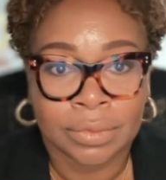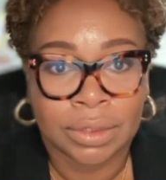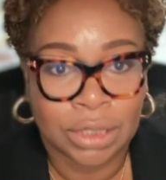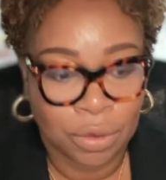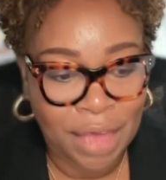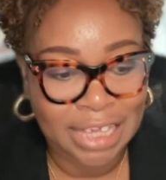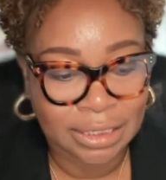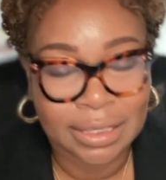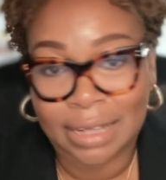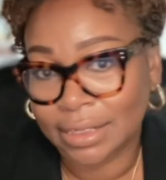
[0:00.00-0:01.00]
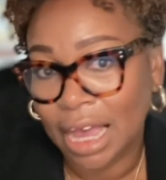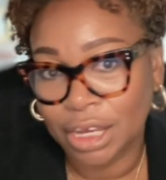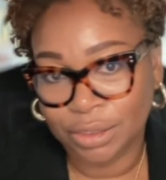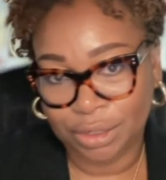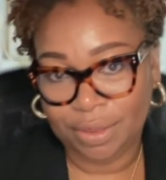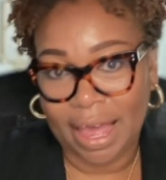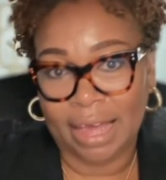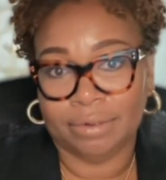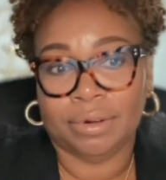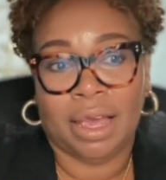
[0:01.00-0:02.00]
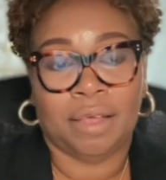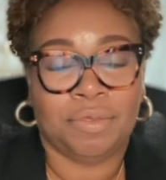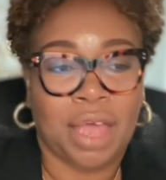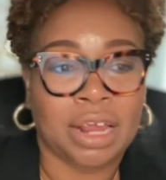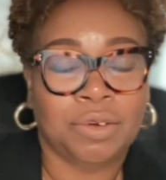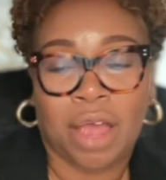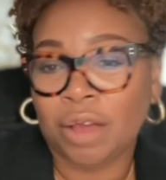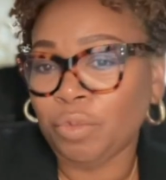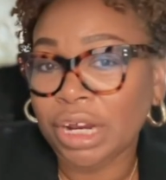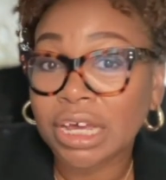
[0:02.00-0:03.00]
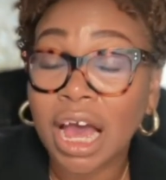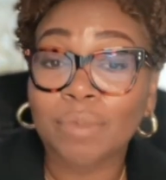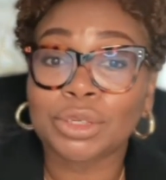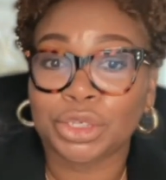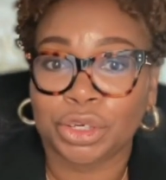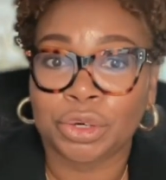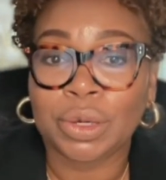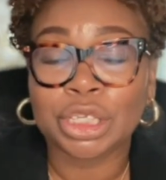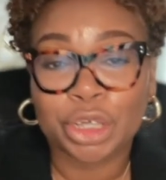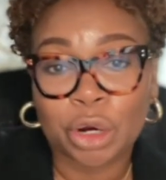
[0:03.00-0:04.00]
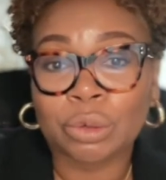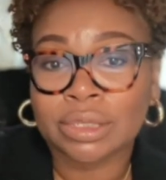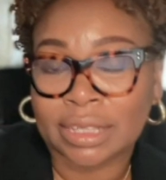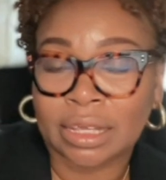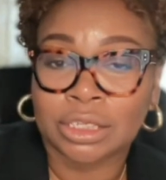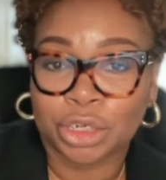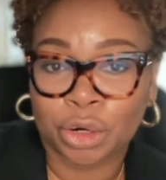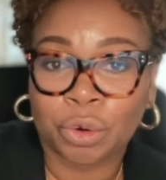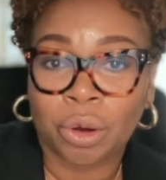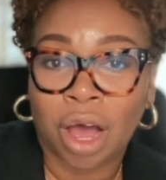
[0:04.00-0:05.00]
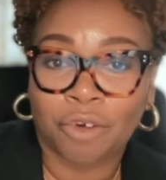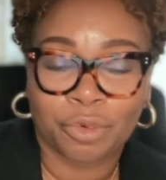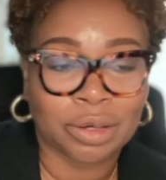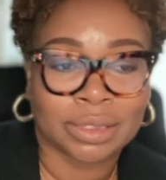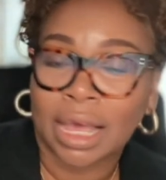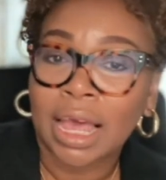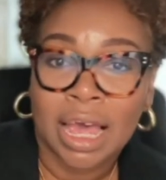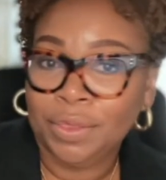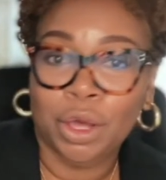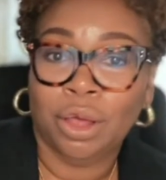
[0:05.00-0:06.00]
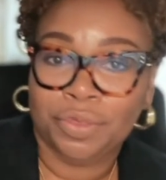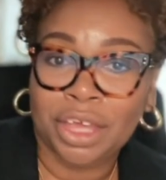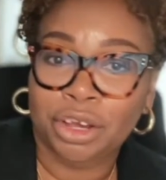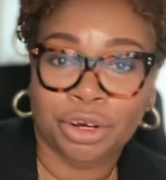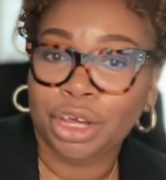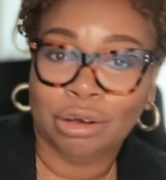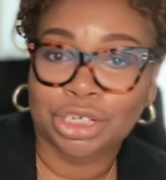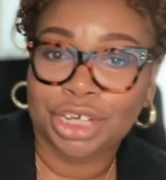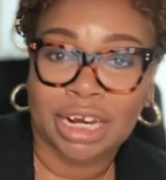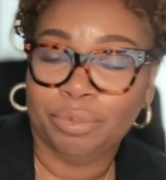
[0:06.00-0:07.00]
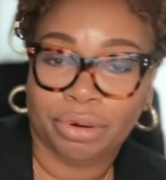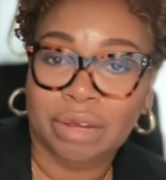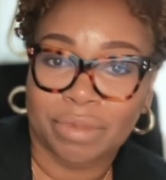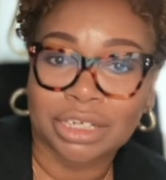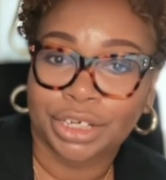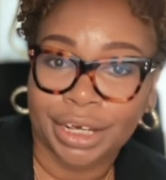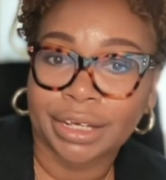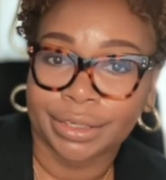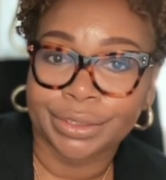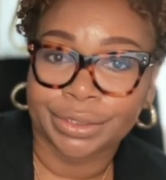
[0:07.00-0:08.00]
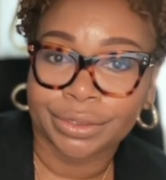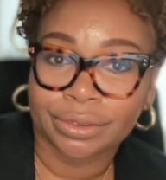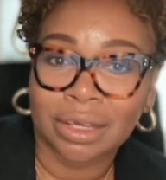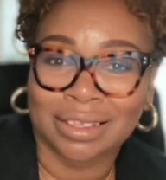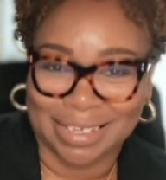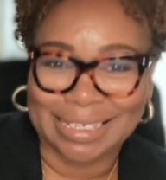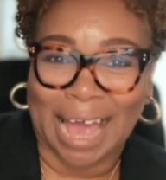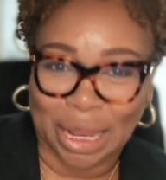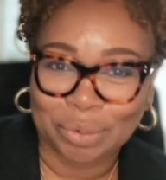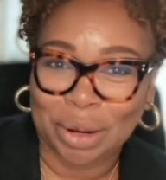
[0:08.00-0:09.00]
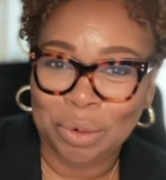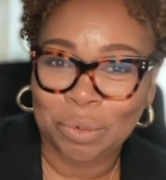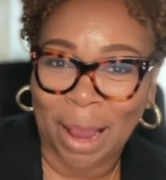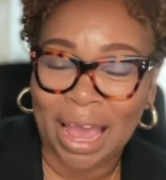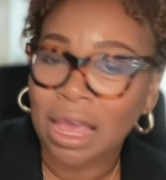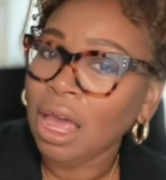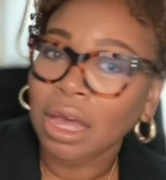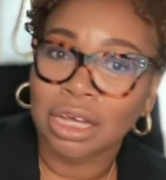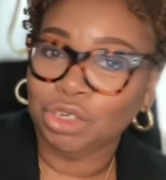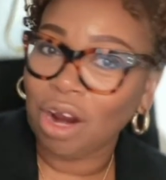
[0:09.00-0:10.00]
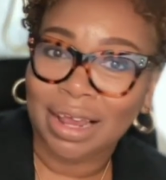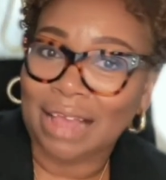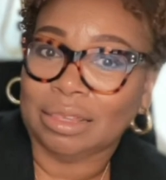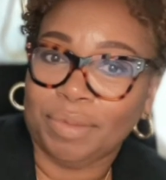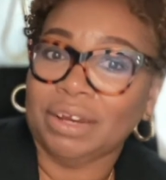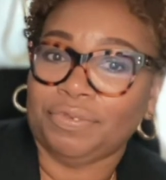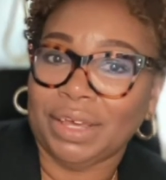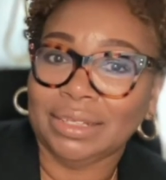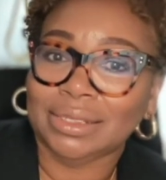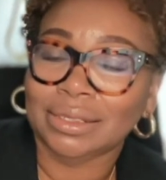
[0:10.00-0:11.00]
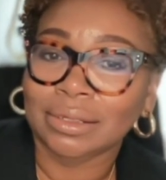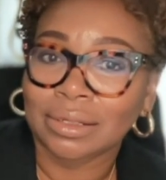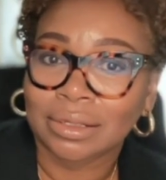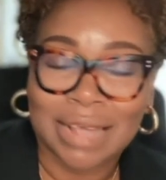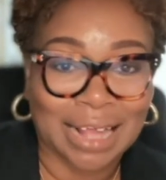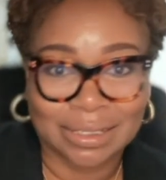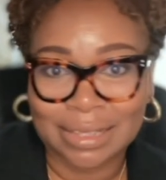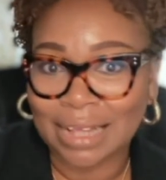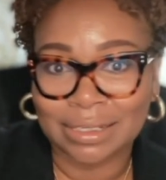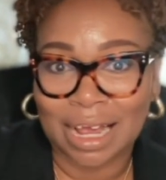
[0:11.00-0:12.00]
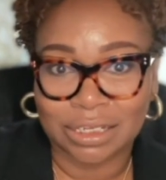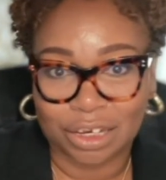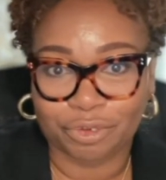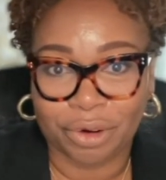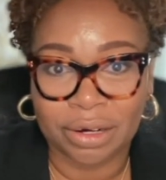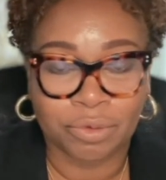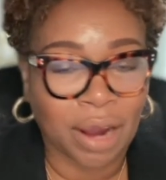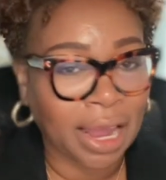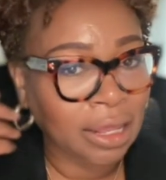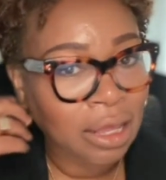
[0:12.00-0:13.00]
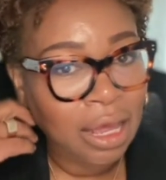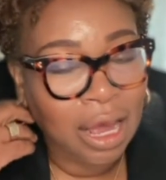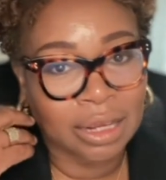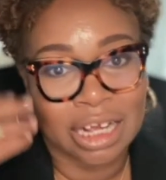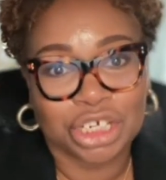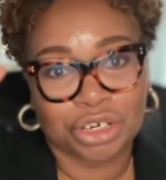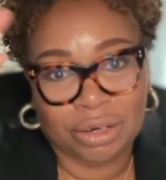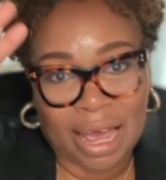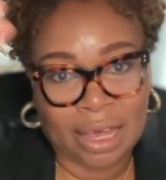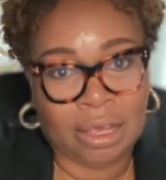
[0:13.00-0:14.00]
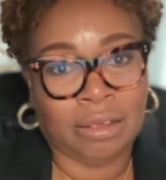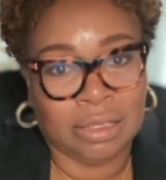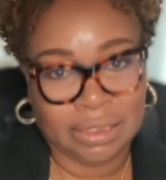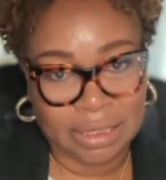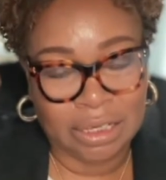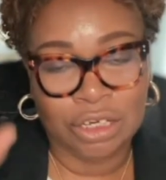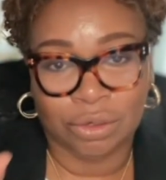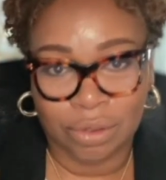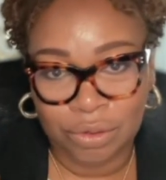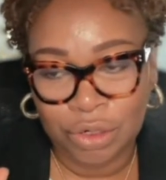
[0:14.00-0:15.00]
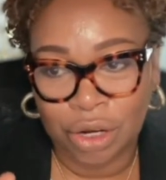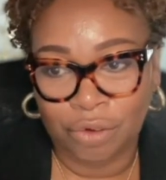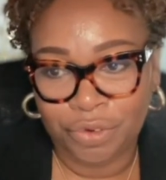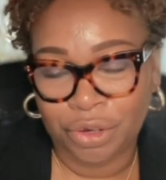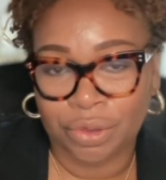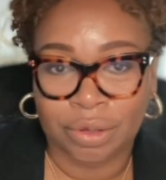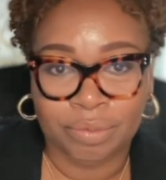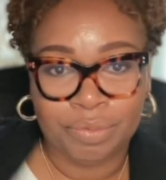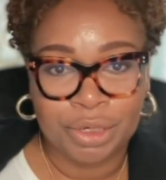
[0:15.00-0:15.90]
So that's how you do that. And when it comes to internal offers, the only thing you're negotiating pretty much is the salary, right? Because you already got the benefits. That's not different, right? Unless you're like if you're the